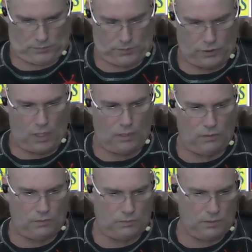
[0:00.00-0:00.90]

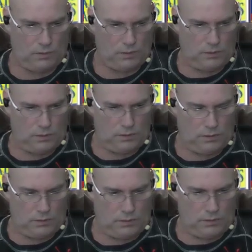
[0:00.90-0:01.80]
So
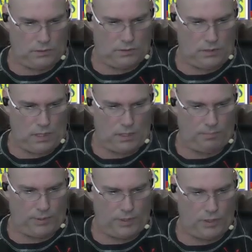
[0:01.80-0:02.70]
I'm going to
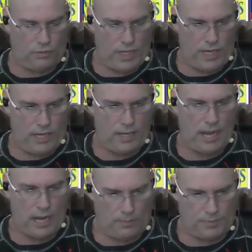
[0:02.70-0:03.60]
put in green,
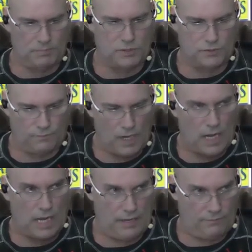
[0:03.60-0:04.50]
help them
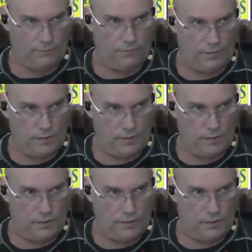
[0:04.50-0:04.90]
survive.